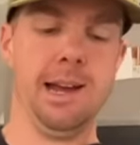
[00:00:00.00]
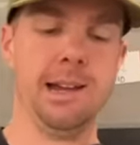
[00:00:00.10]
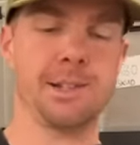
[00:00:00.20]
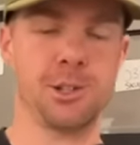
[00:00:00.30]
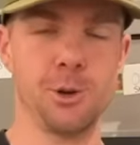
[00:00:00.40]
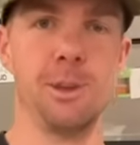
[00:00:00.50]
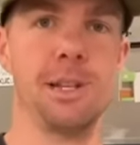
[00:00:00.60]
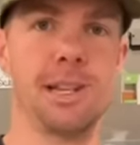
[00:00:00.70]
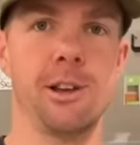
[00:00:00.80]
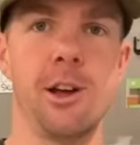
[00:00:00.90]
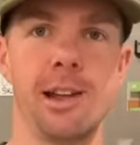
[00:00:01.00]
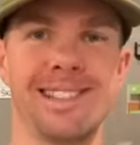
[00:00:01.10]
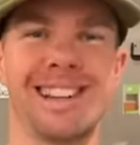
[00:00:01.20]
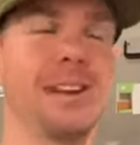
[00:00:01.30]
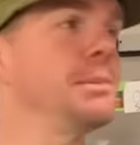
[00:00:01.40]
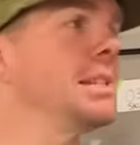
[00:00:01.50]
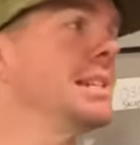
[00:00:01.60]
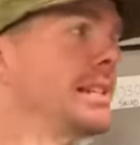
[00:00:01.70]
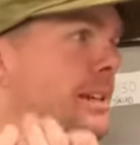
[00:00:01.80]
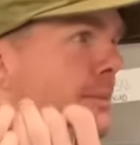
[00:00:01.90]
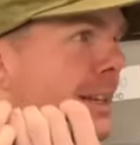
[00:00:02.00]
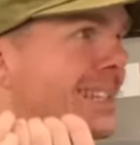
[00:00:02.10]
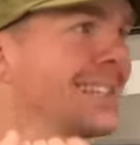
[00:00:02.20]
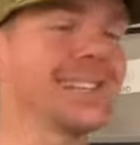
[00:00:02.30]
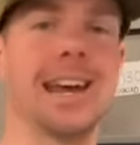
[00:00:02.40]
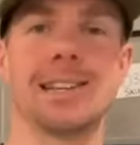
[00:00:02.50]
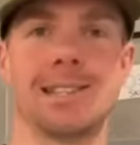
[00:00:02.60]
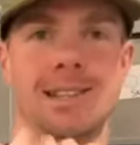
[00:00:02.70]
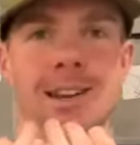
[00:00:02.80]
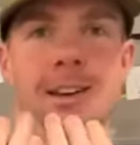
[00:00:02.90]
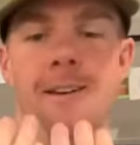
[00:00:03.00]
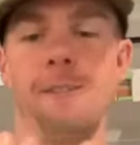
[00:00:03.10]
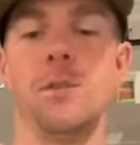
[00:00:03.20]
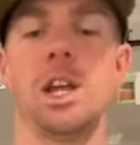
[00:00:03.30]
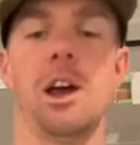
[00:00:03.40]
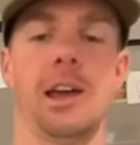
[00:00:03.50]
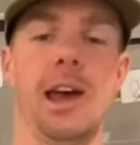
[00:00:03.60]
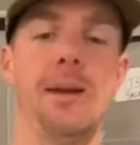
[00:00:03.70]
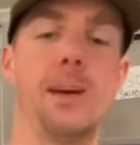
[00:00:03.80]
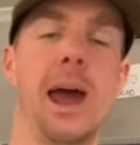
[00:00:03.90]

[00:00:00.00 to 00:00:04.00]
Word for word: It's a Super Nintendo Entertainment System SNES video game,